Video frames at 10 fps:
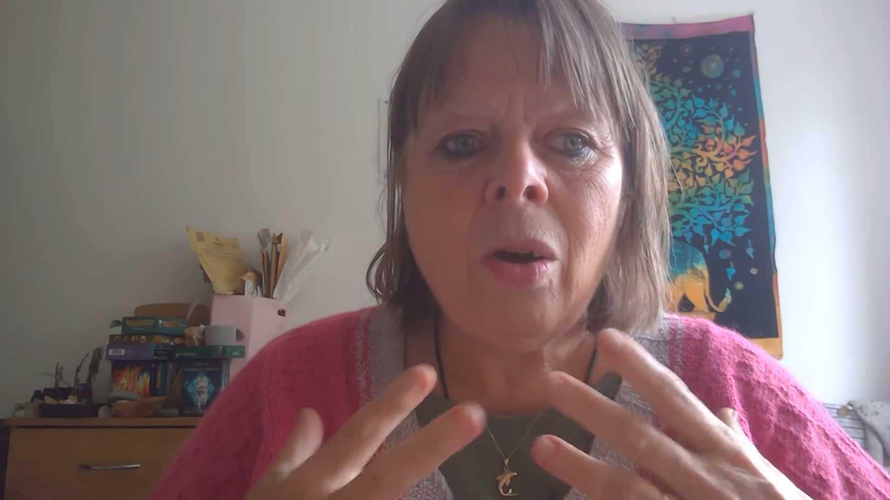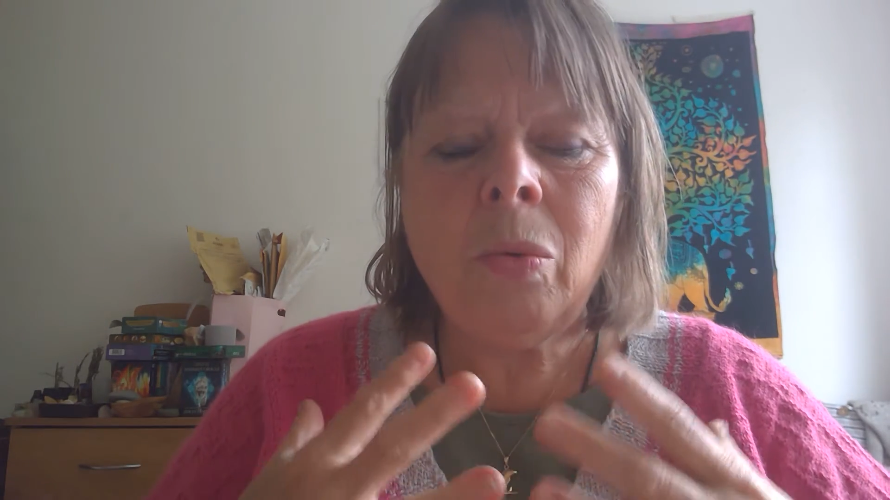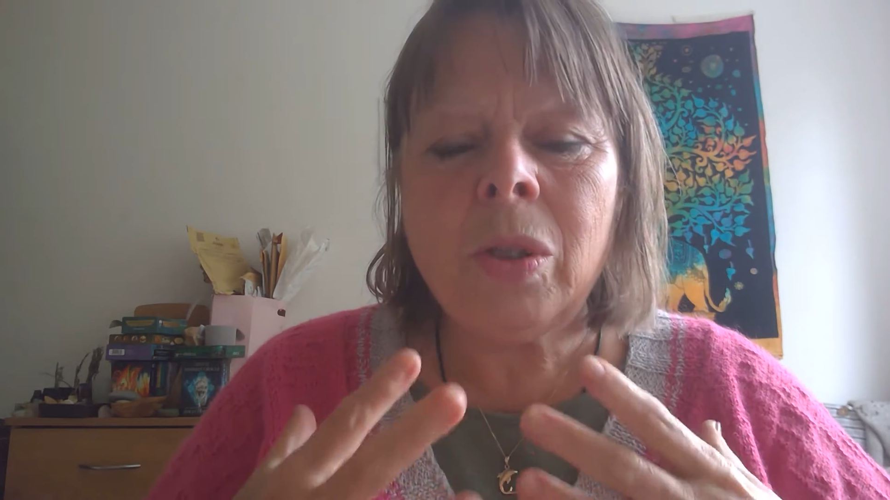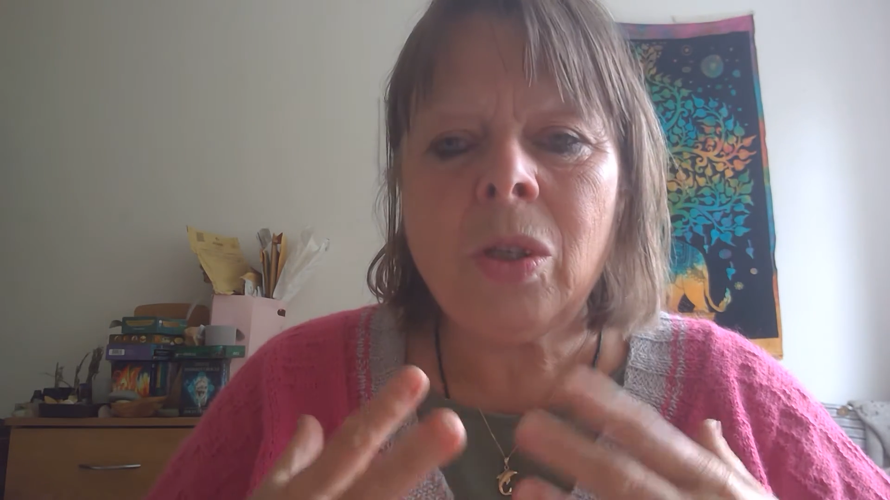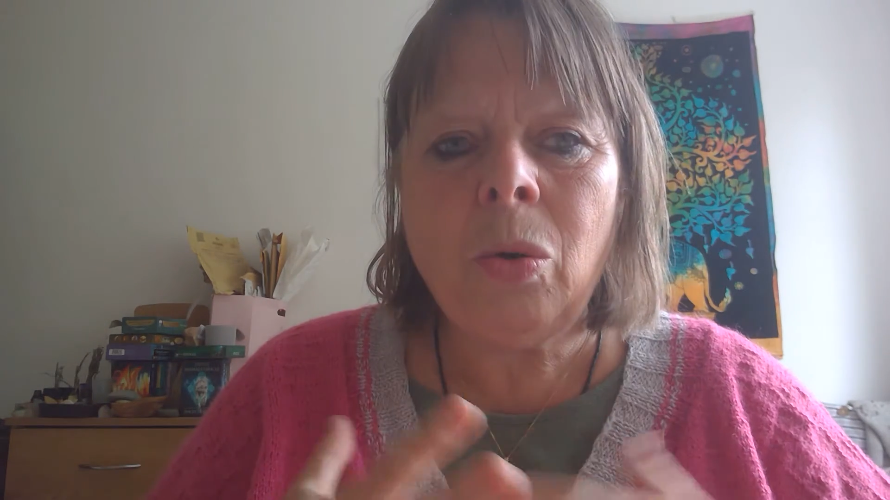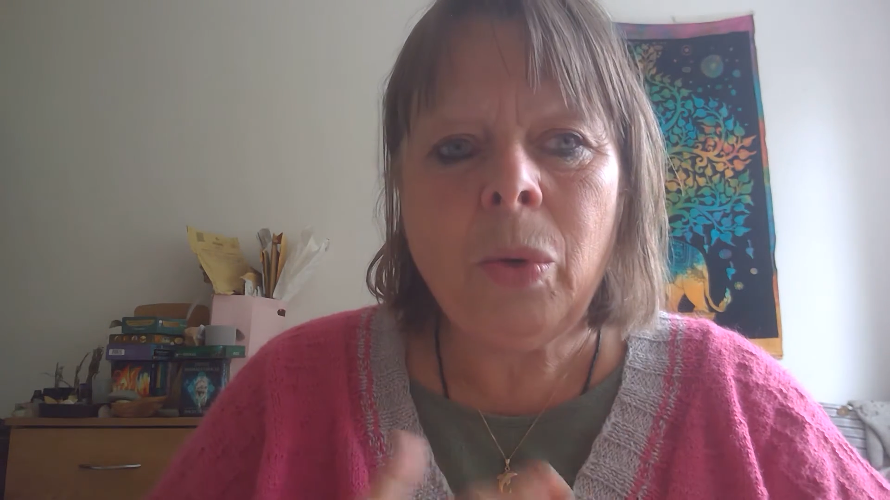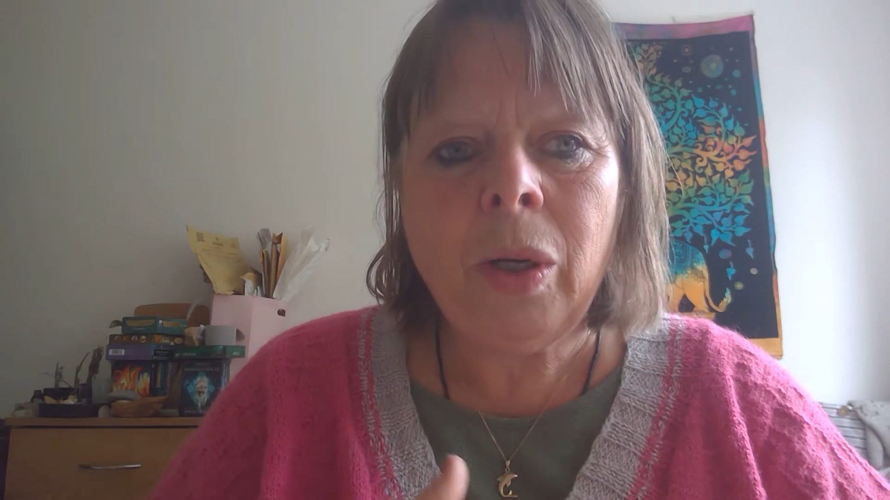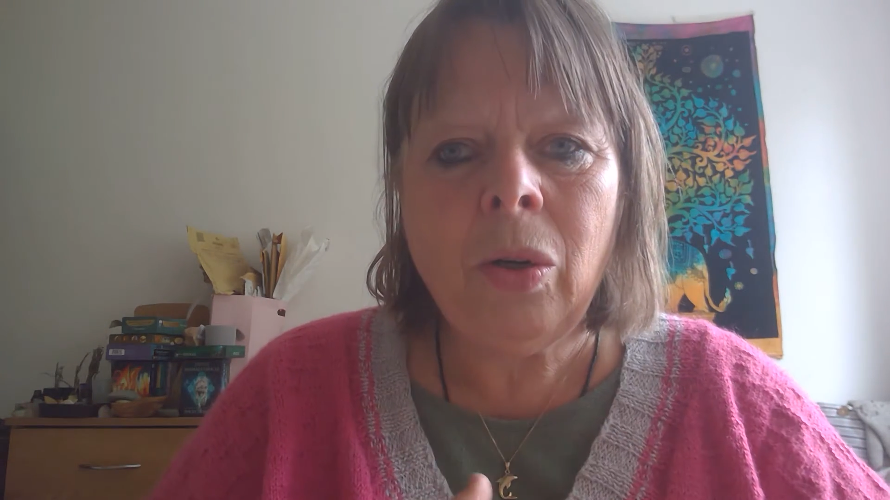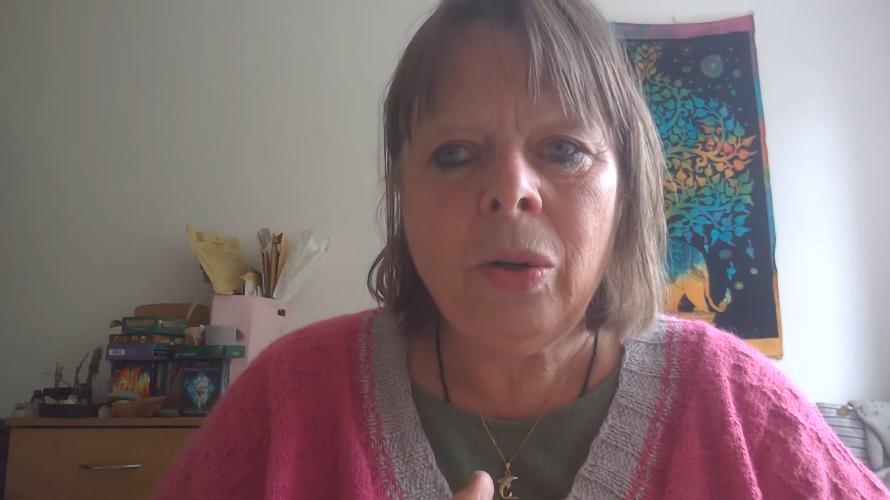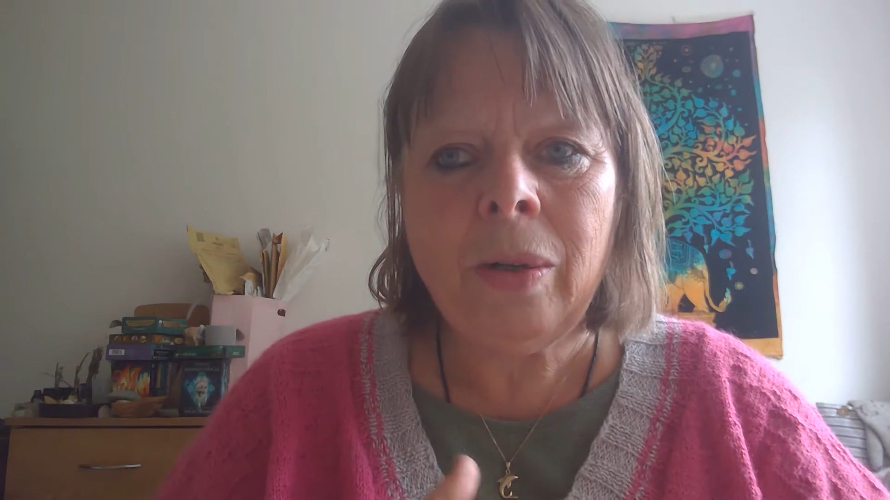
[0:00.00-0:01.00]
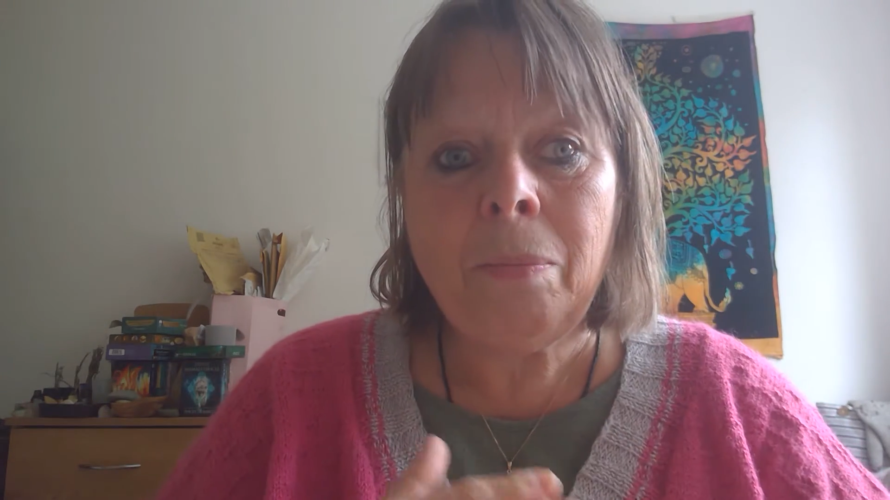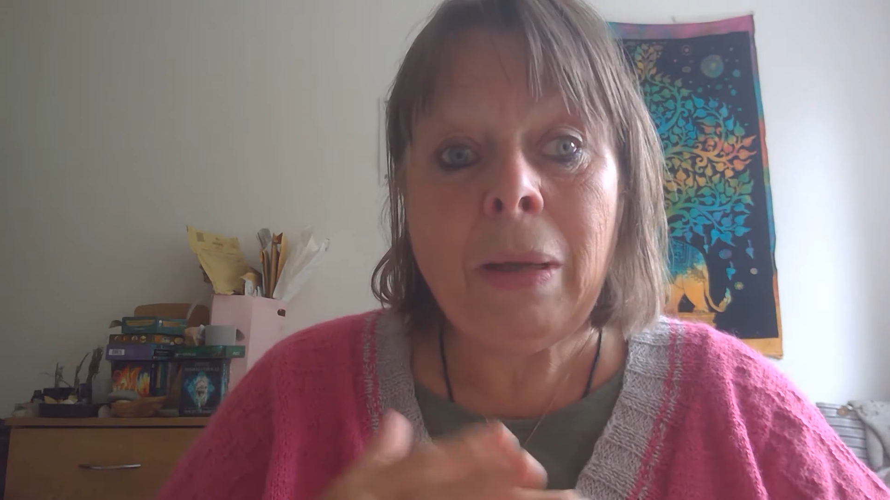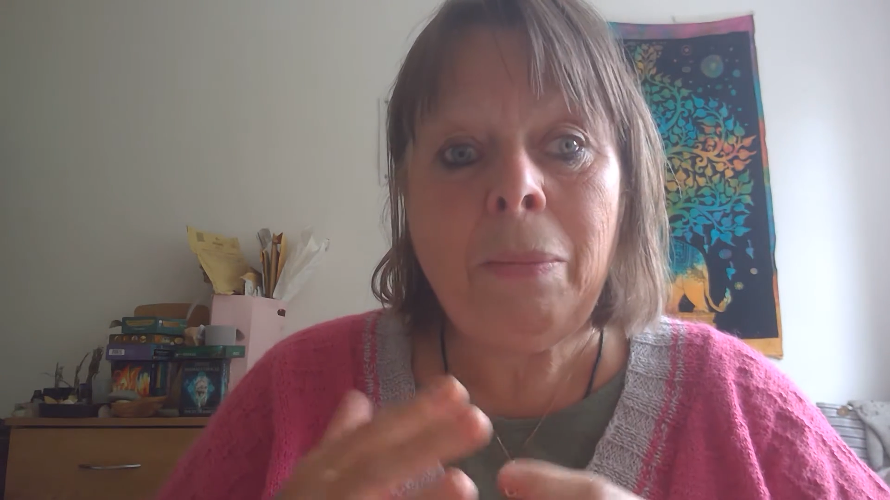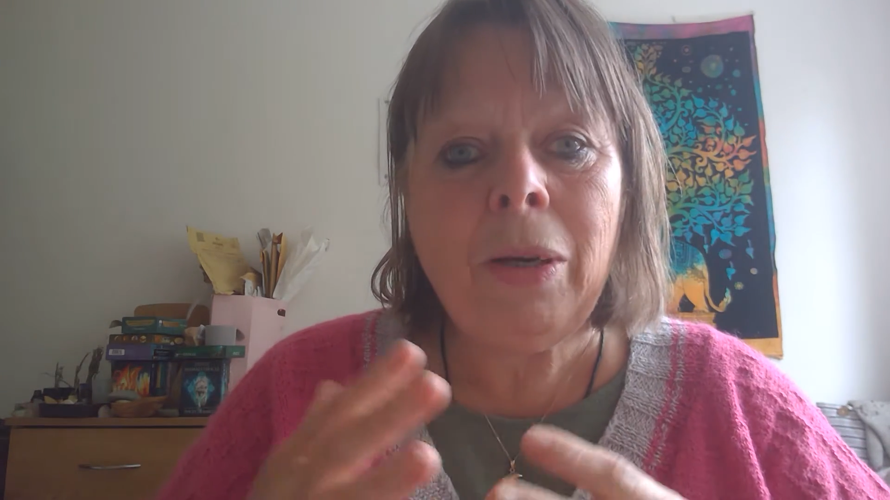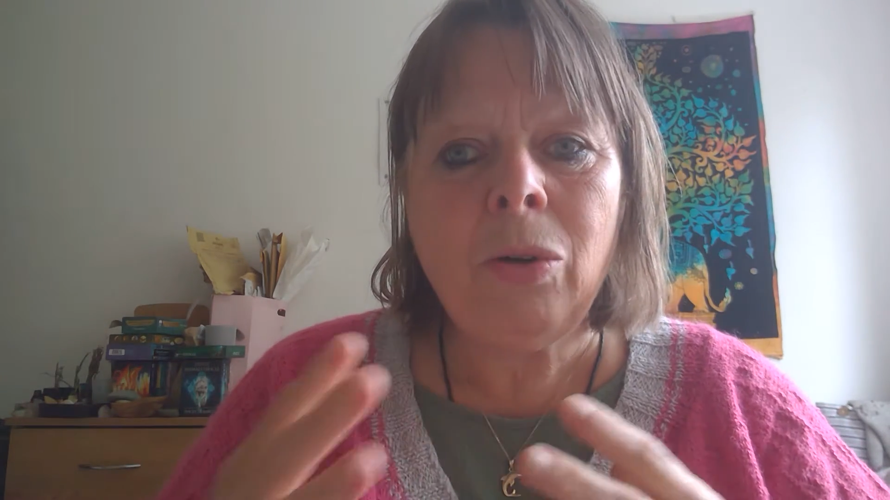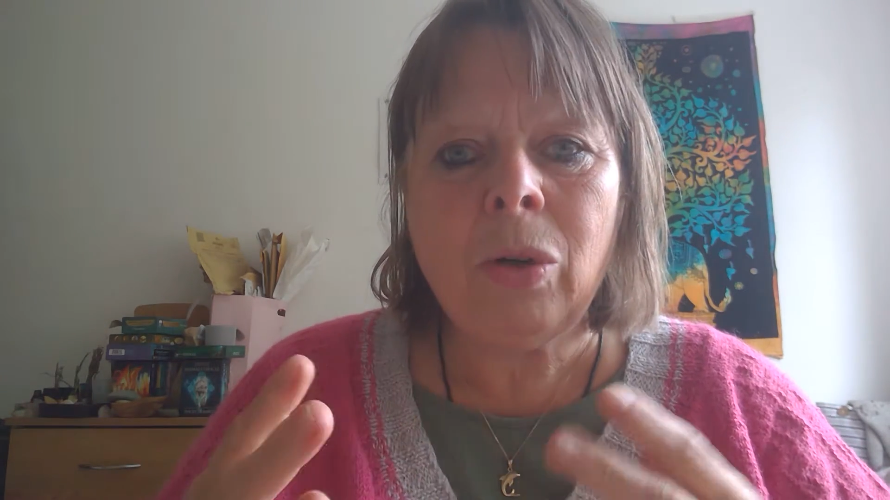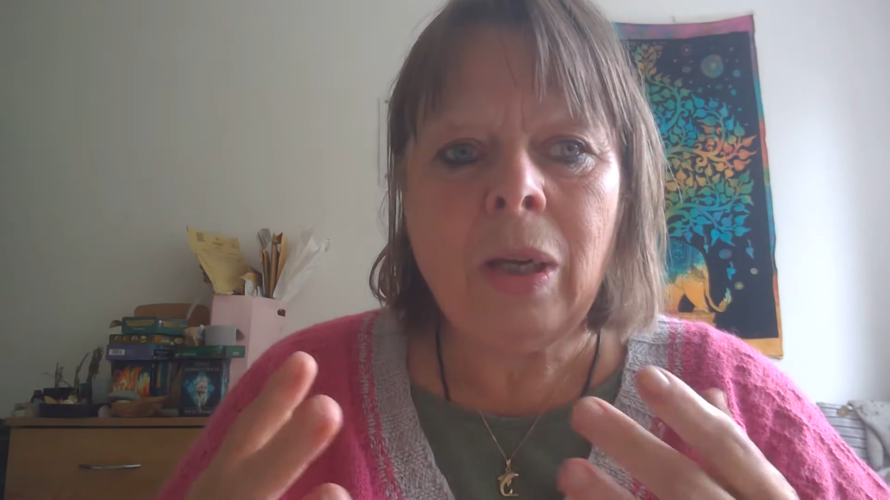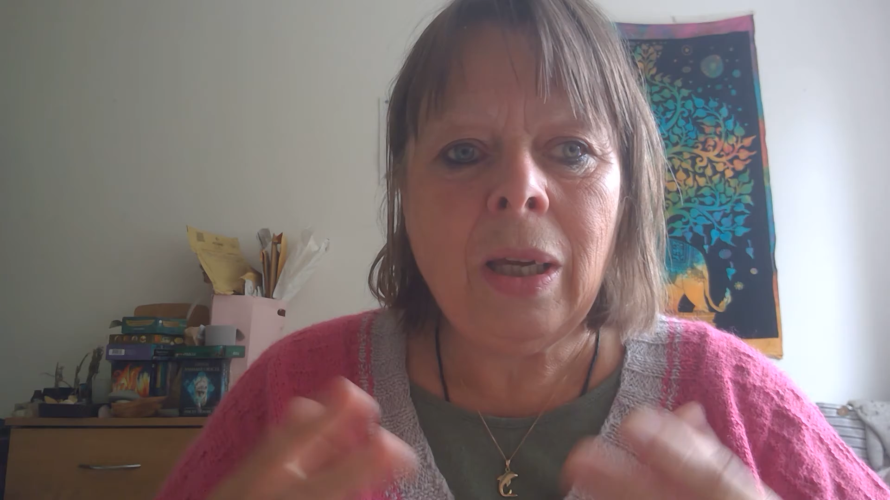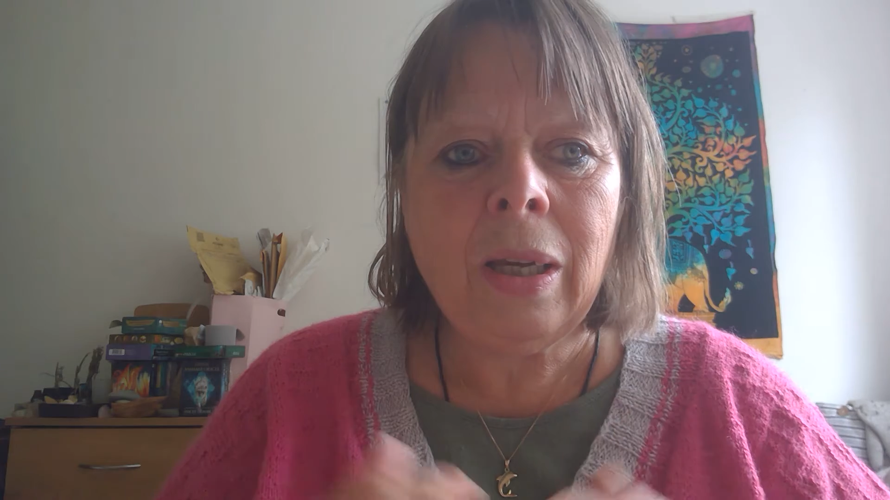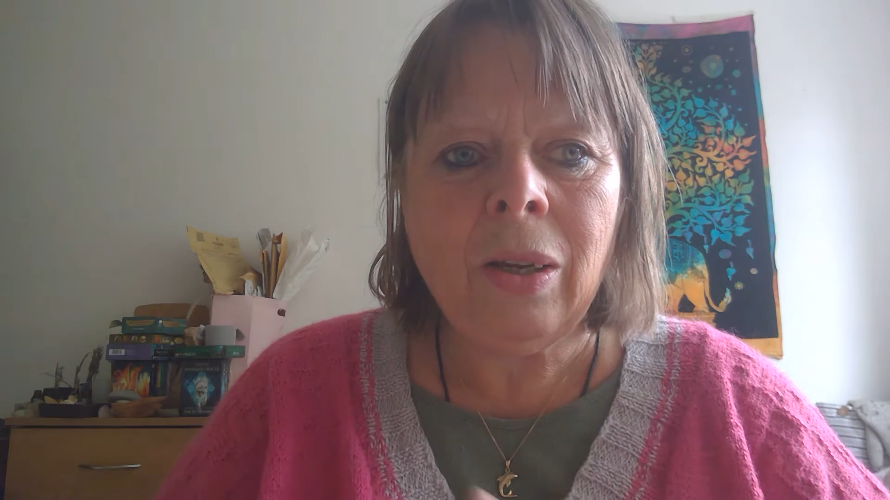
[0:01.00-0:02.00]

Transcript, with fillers: what's going on, and maybe looking